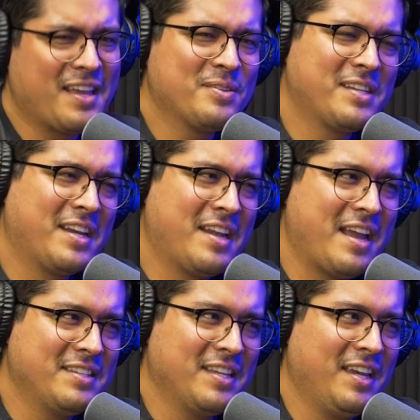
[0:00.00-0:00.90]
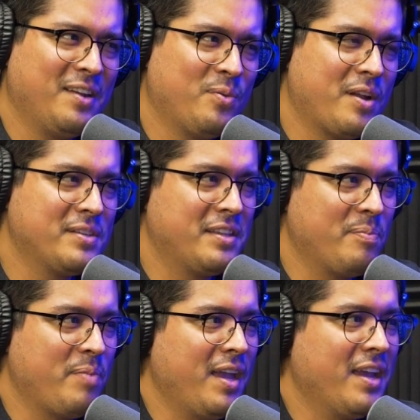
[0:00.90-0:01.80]
I was like 19 when I was at the
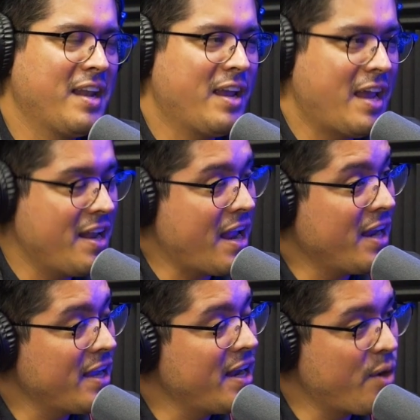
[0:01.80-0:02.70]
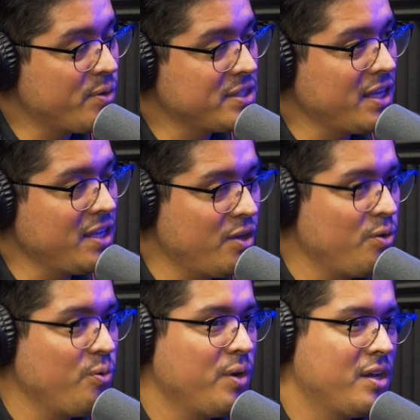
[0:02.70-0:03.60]
bank, and I would see
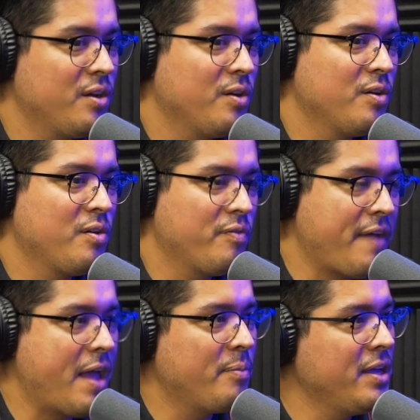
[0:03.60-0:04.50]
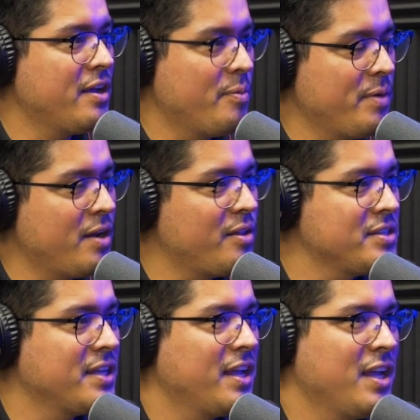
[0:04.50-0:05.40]
you and your family come in all
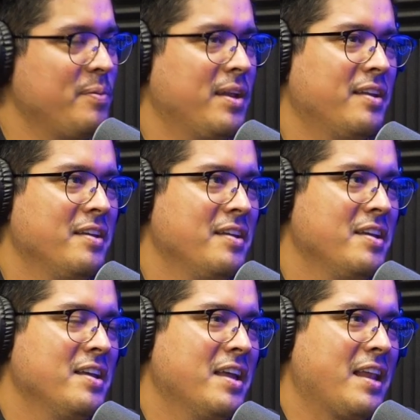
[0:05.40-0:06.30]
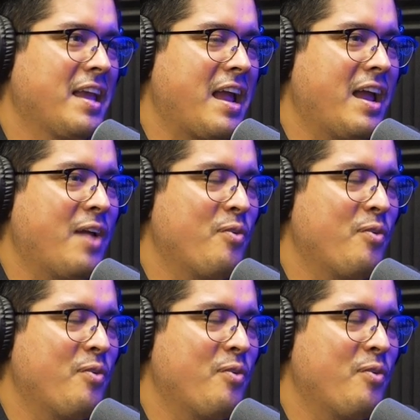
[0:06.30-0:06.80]
the time, and like I